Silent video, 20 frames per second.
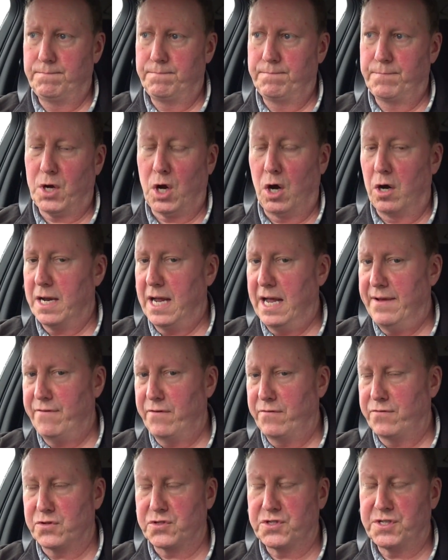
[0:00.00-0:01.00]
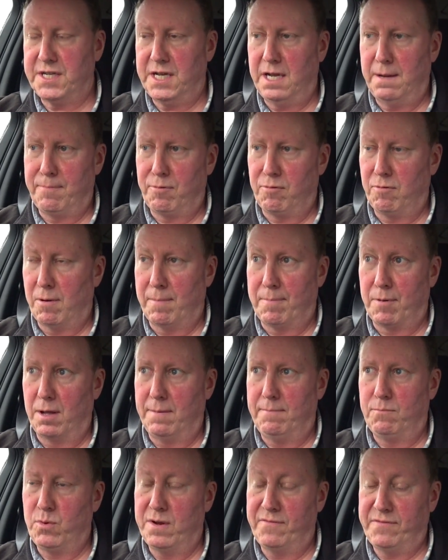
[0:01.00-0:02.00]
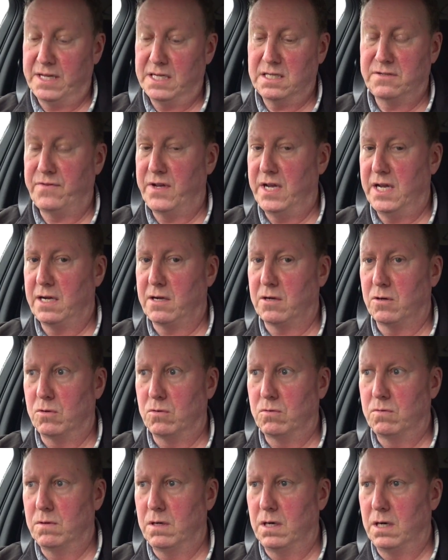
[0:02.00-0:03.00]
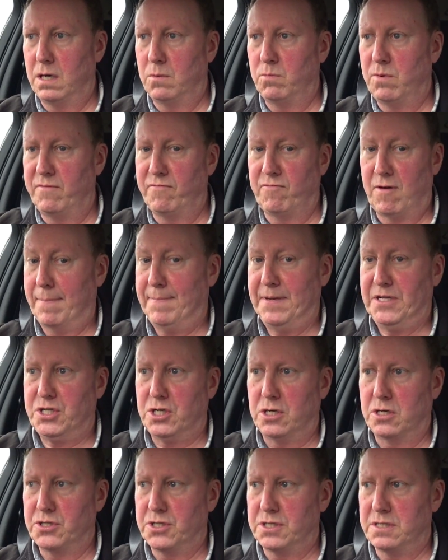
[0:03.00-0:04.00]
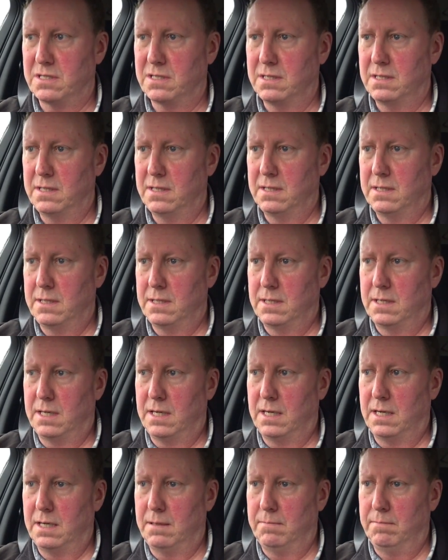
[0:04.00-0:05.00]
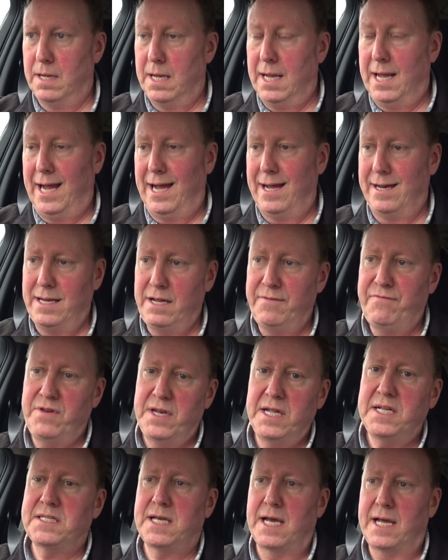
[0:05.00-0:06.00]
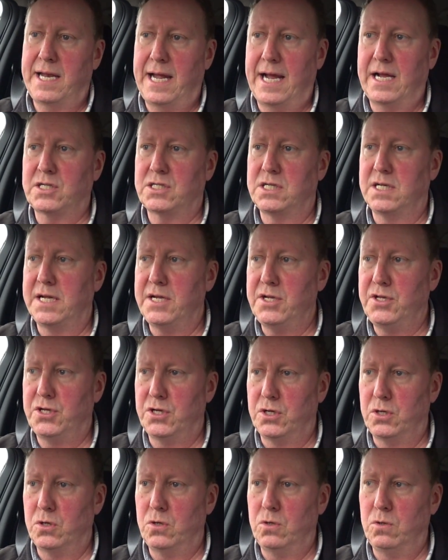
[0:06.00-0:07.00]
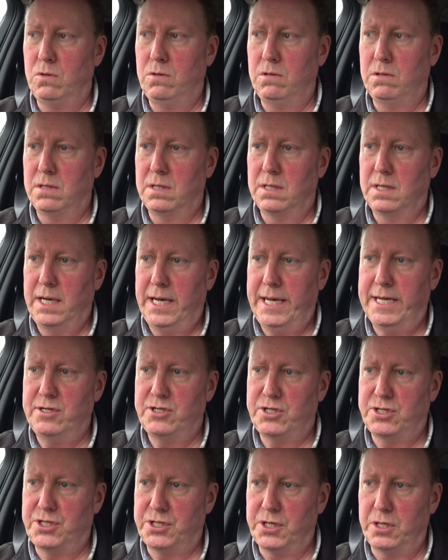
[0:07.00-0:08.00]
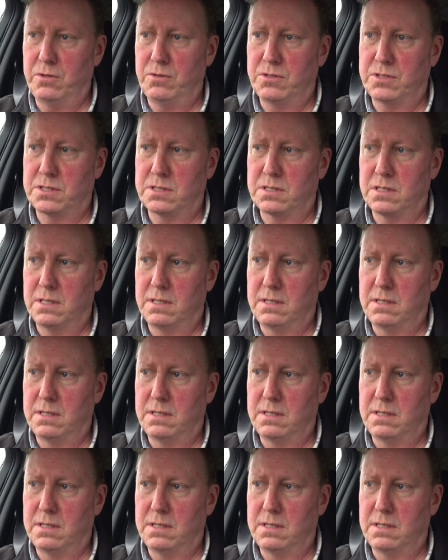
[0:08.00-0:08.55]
can't ever foresee a problem with this vehicle with rapid chargers, and if Nissan actually do introduce